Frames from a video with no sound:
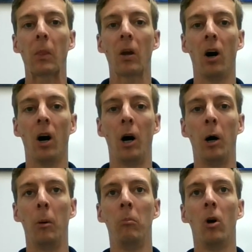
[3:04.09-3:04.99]

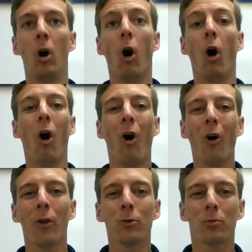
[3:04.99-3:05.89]
Um, all
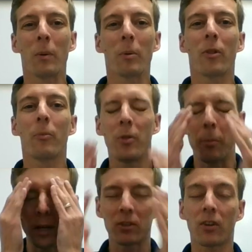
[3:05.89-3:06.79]
of those, remember the, the
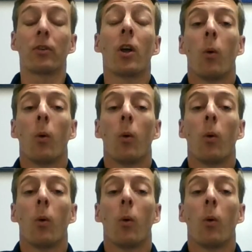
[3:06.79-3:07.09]
biggest difference.